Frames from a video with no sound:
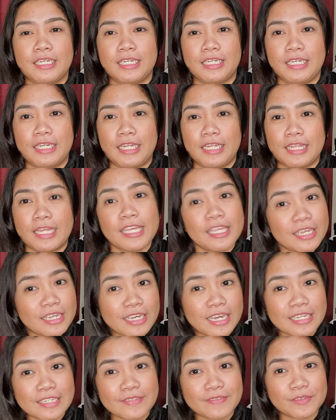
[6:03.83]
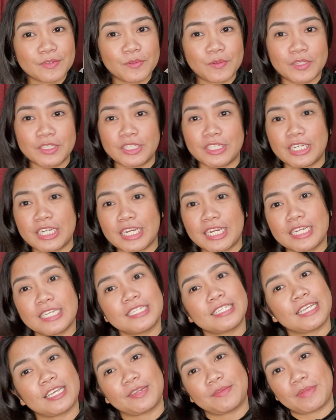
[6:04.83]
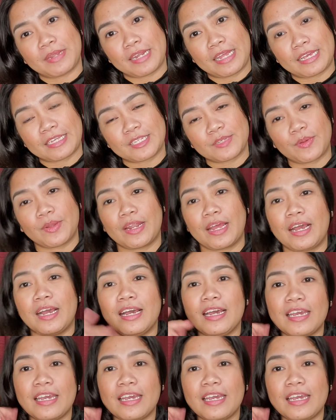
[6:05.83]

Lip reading: And thank you guys for watching. See you in my next one.